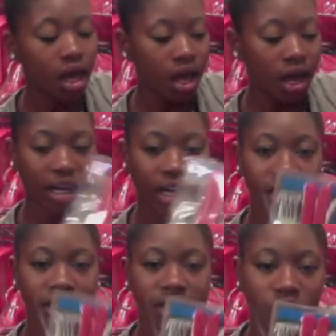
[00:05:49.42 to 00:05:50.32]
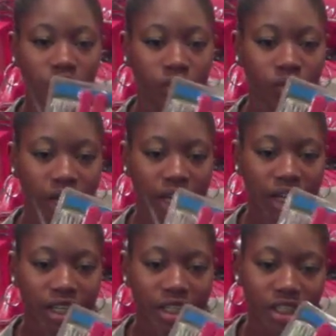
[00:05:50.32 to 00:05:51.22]
I got
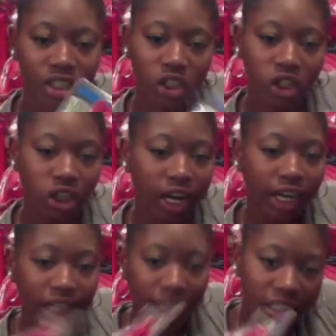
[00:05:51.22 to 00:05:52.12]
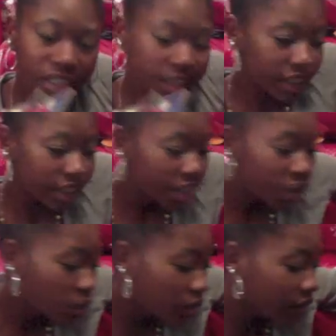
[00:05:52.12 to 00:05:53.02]
silverware. Now you gotta eat with